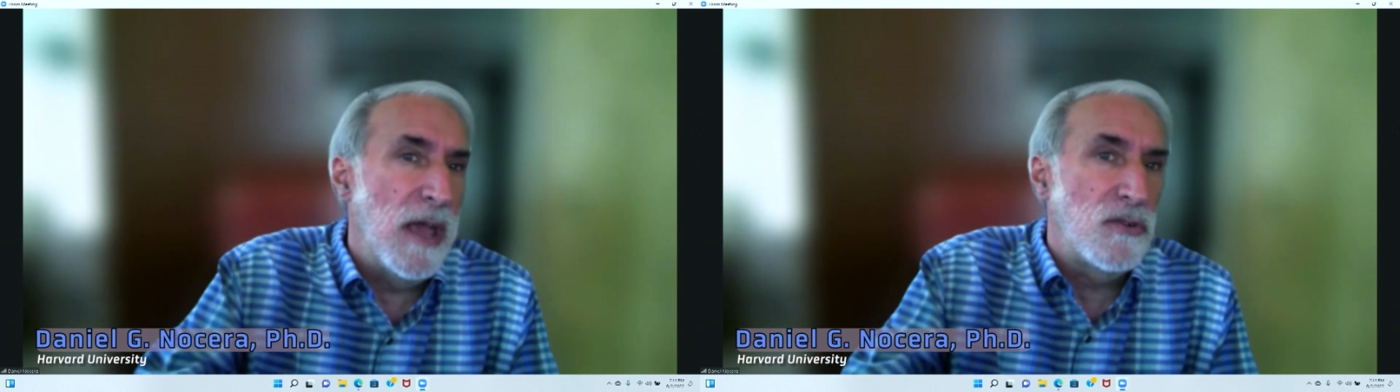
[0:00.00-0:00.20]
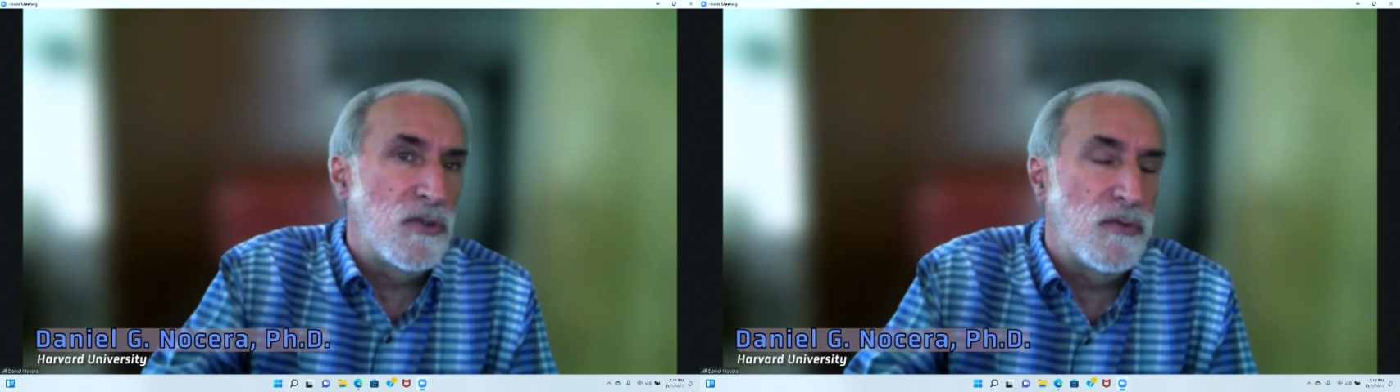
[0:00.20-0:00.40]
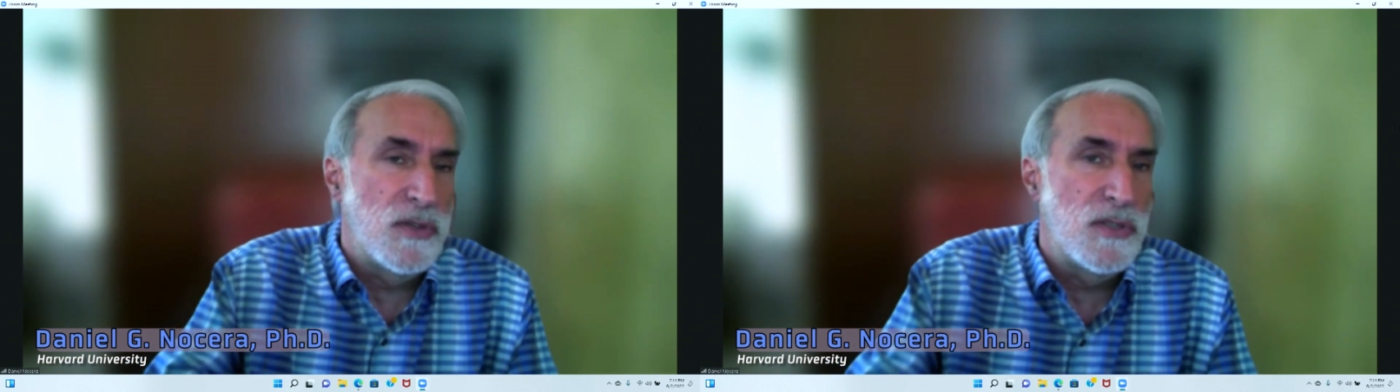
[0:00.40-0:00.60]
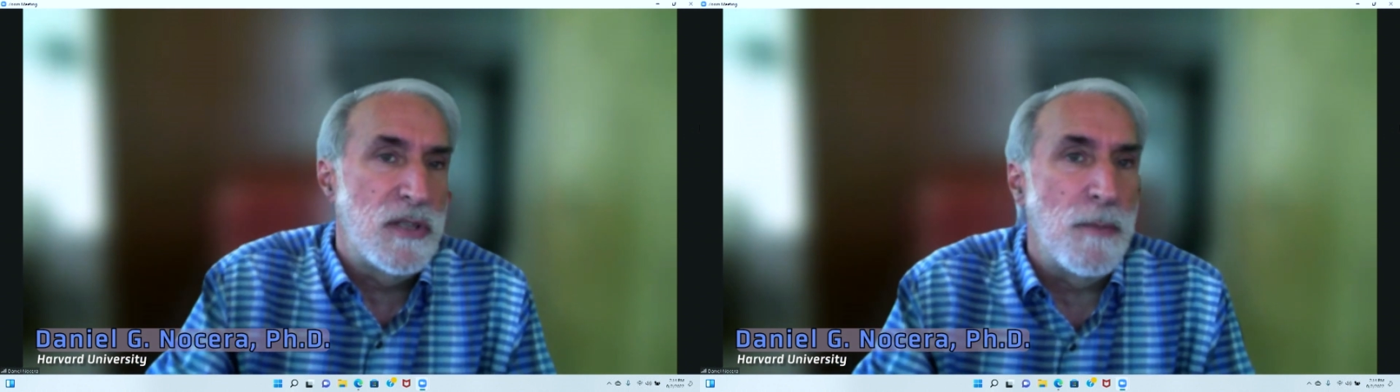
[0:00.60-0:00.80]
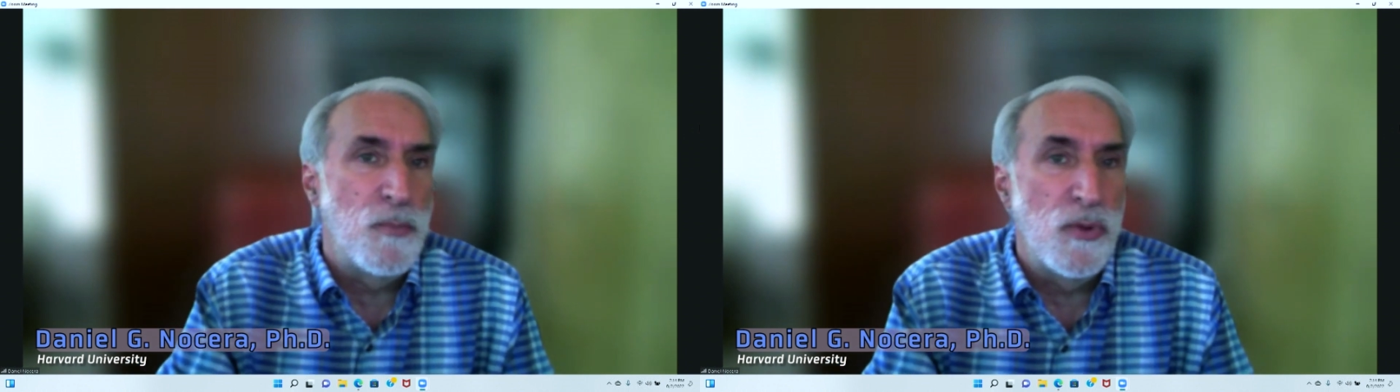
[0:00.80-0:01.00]
extra
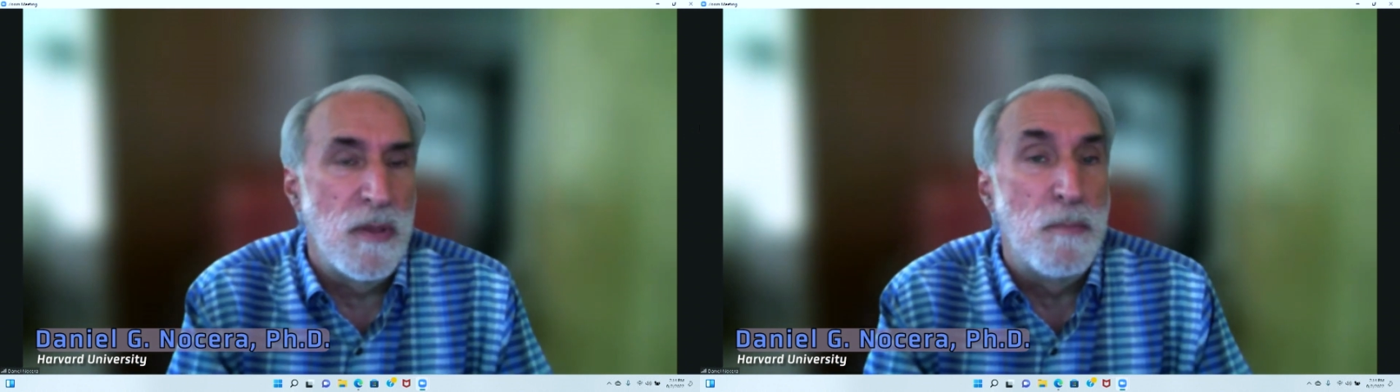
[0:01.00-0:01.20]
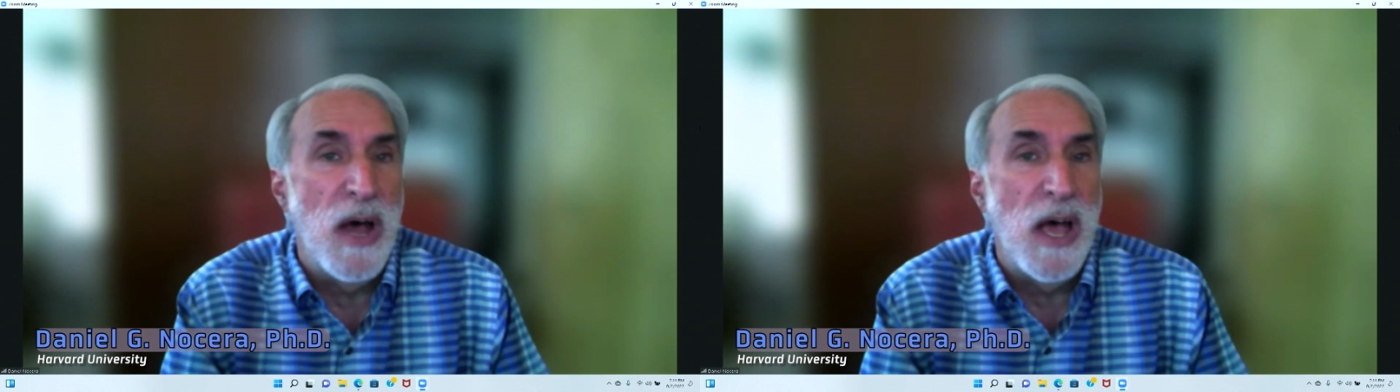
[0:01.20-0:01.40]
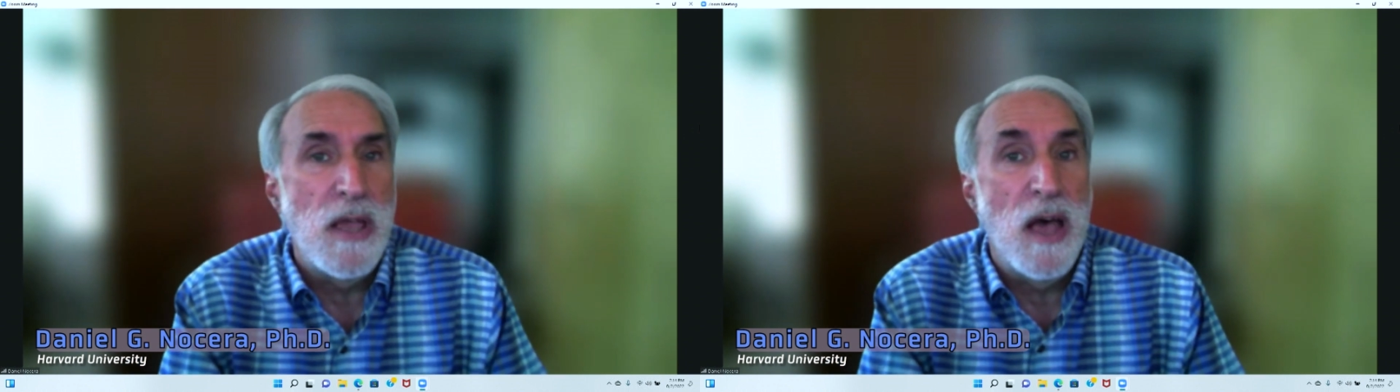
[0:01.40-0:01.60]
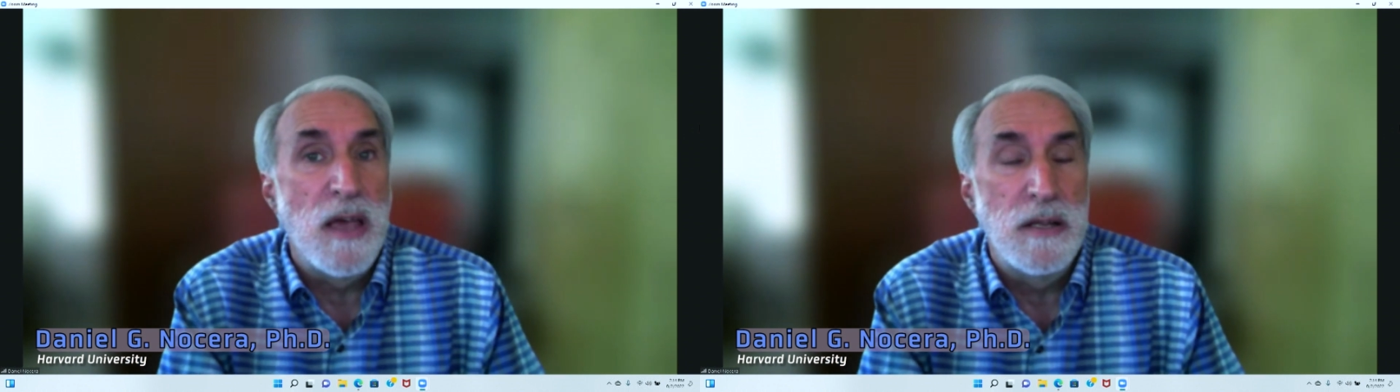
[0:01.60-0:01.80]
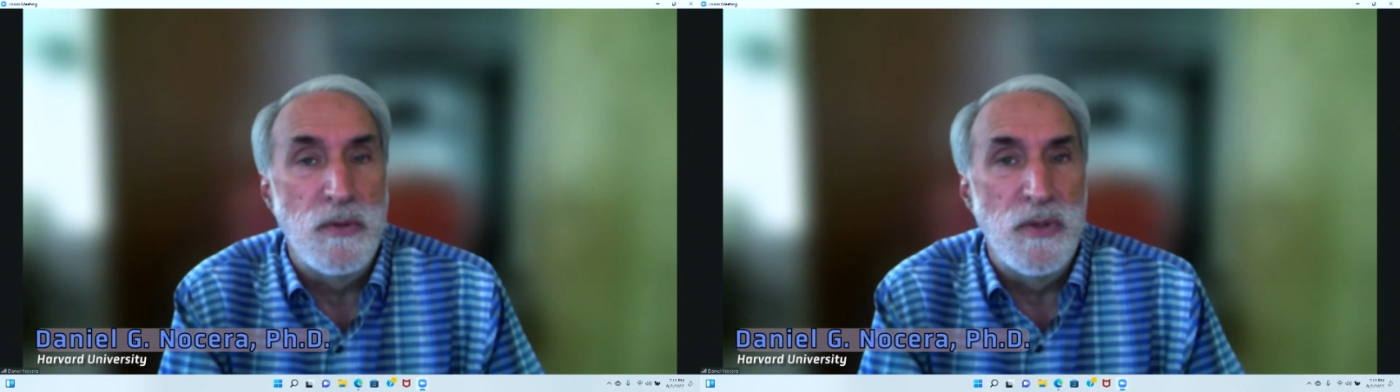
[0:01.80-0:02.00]
step with the
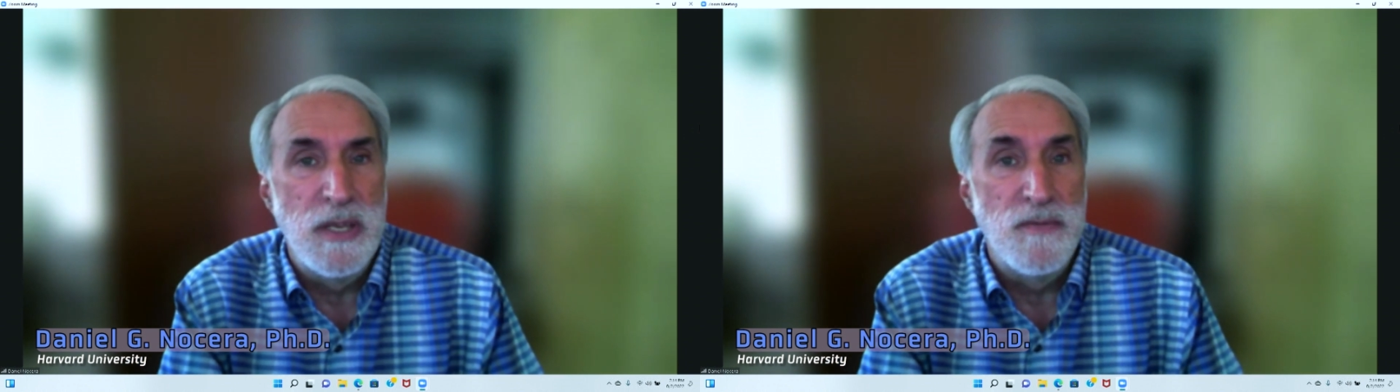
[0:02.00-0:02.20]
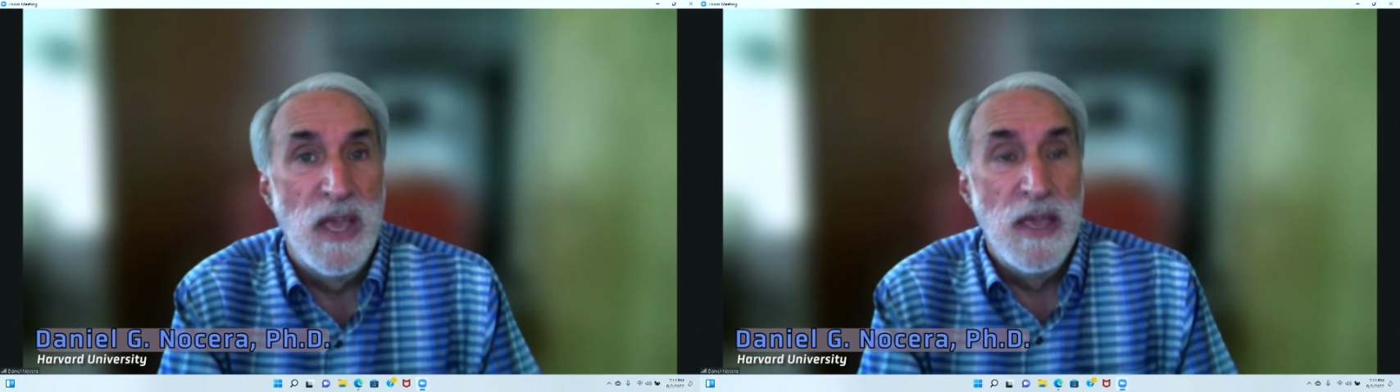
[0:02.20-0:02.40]
Bionic Leaf,